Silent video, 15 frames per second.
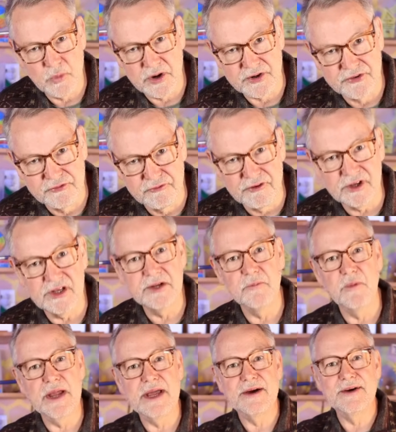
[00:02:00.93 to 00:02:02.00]
works really
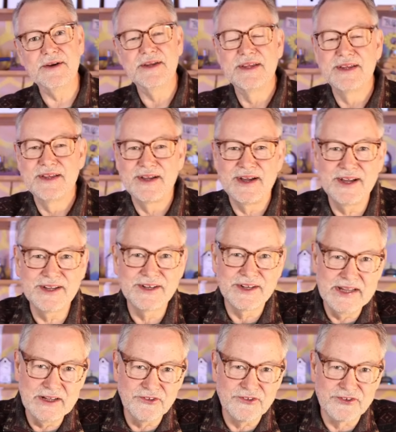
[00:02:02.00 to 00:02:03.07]
well on
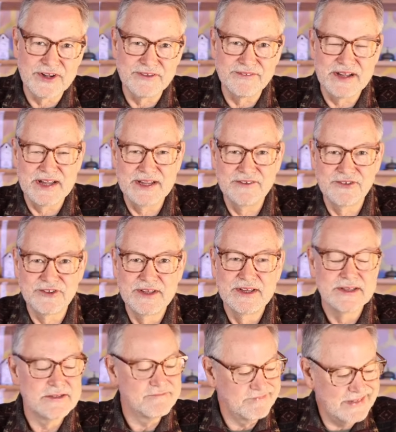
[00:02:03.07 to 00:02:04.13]
Langstroth hives,
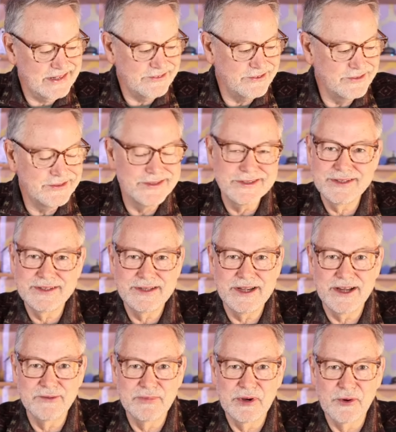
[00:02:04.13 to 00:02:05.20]
not too good
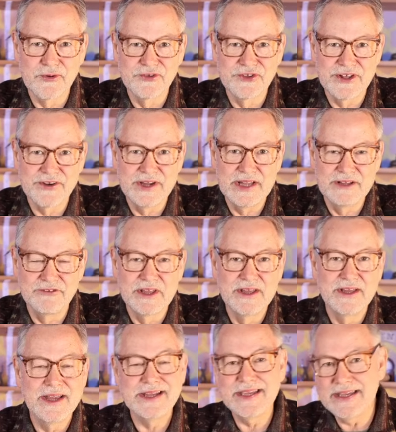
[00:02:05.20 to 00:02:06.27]
on my horizontal hives.
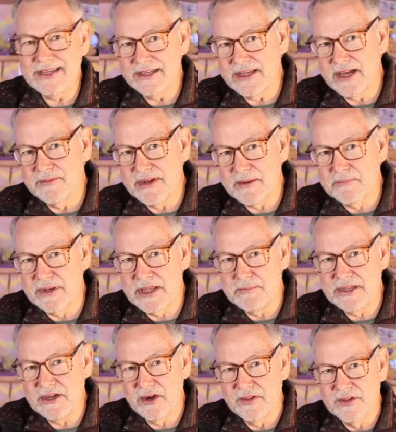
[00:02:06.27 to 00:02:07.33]
Again, I'm not
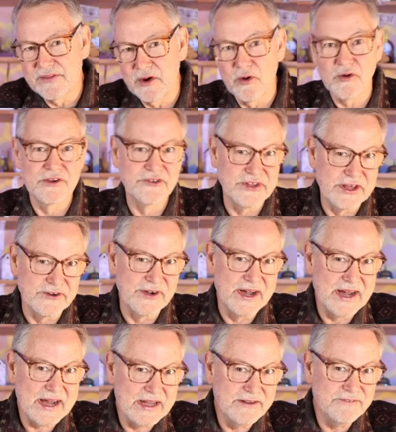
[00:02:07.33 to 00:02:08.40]
blaming the horizontal
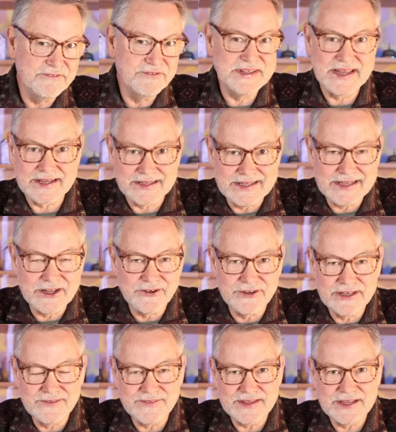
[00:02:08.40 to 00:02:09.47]
hive technique or
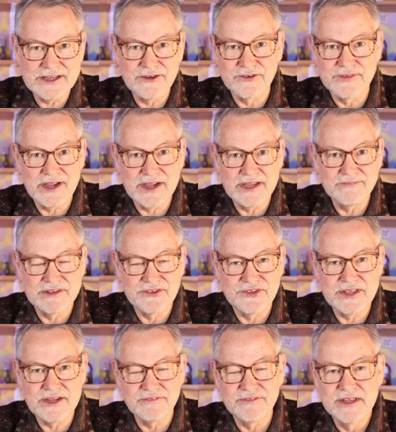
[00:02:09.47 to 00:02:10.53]
anything or the hive
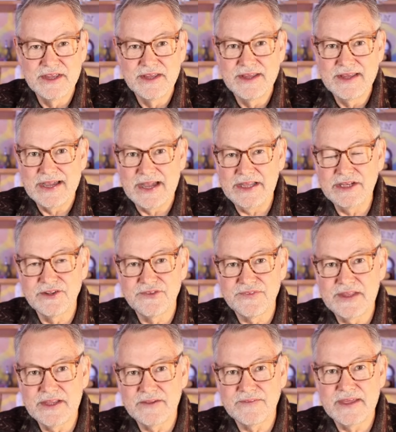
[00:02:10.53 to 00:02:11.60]
itself. I just
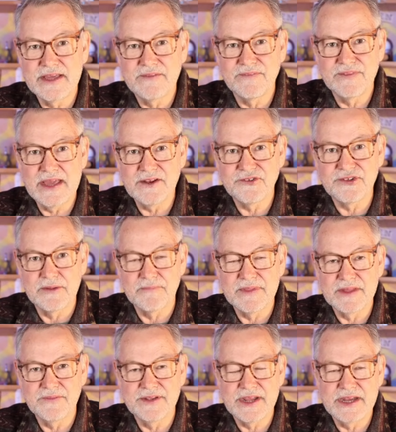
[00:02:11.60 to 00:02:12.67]
think that that's
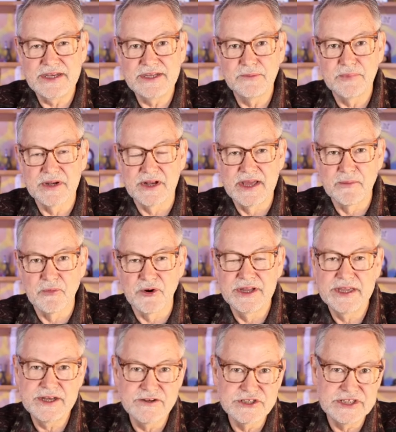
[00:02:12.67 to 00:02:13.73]
something that I need to put a lot more
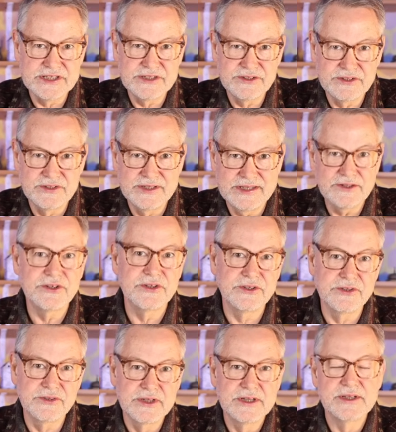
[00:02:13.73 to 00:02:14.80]
energy
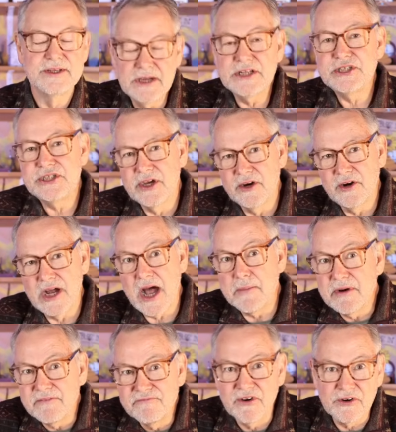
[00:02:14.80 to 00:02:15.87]
into. But, you know,
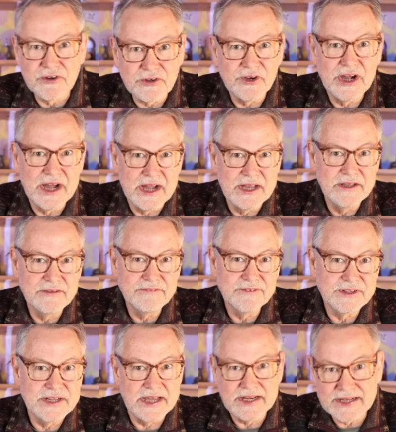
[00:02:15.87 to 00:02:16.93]
I'm a vertical
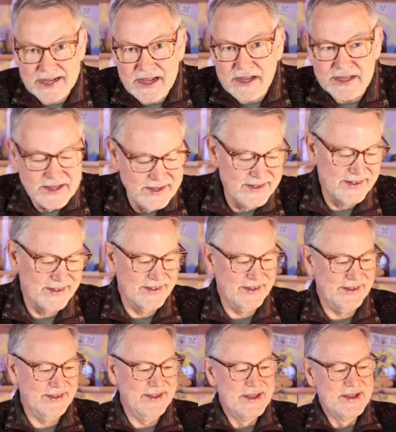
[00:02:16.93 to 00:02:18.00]
hive kind of
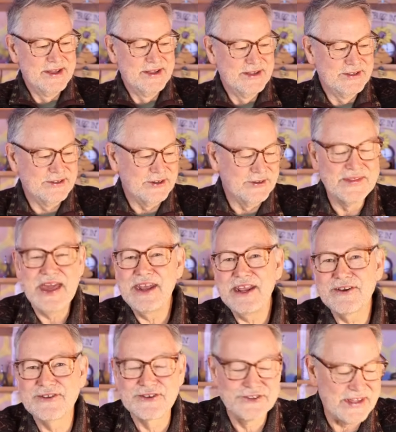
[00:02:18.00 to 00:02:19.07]
guy. So that
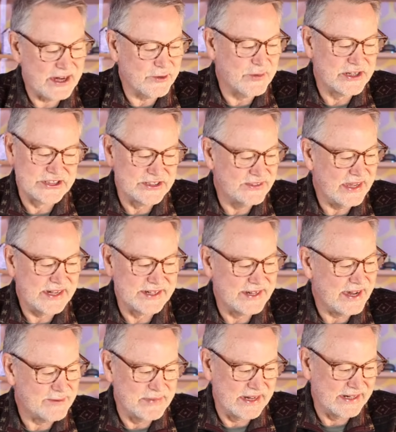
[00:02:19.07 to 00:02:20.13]
answers that question. They did
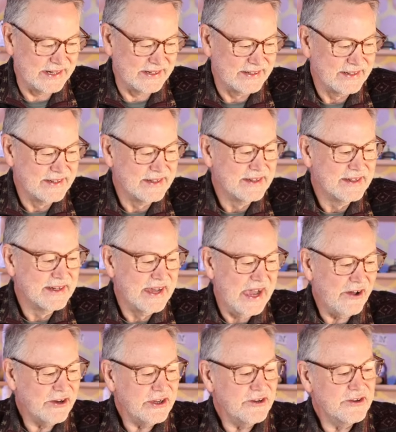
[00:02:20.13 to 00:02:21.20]
not make it.
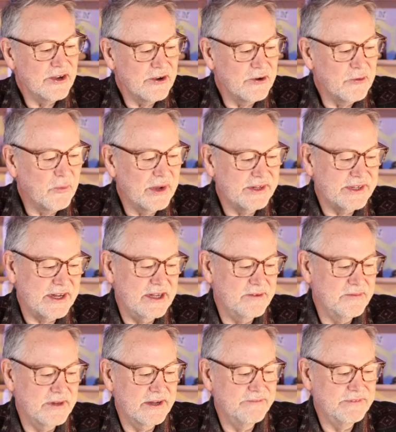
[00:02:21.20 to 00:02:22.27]
How do you know what
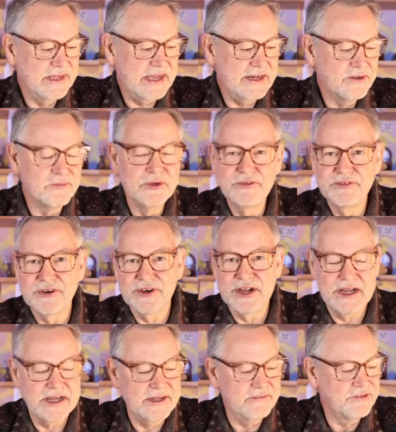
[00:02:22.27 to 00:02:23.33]
time of day to move your
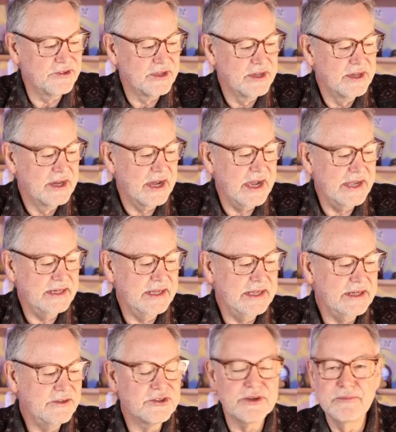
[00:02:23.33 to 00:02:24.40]
hives? I
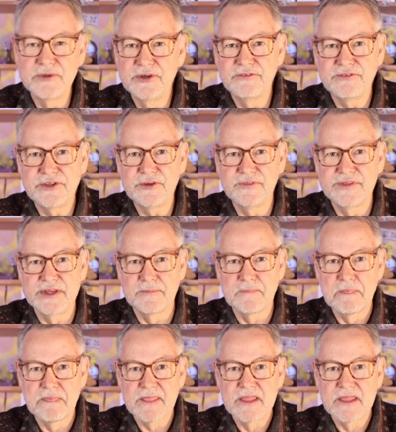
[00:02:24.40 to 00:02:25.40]
need to move two of them.